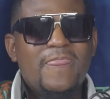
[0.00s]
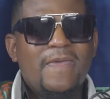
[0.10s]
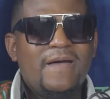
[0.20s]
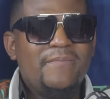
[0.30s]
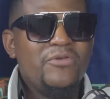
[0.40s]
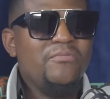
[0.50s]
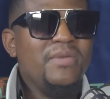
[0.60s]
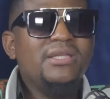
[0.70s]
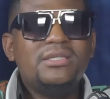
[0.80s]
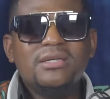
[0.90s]
You
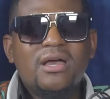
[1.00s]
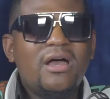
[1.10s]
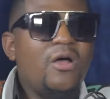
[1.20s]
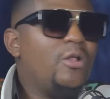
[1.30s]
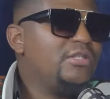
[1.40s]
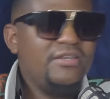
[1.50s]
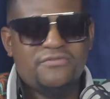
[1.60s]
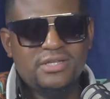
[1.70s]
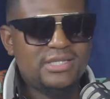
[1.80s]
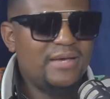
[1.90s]
meet all
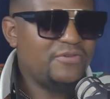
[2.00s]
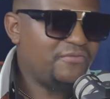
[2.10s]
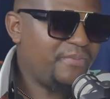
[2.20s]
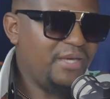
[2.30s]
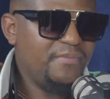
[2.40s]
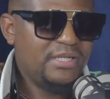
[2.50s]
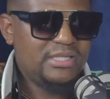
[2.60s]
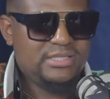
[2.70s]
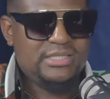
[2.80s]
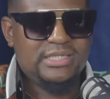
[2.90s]
different types of people,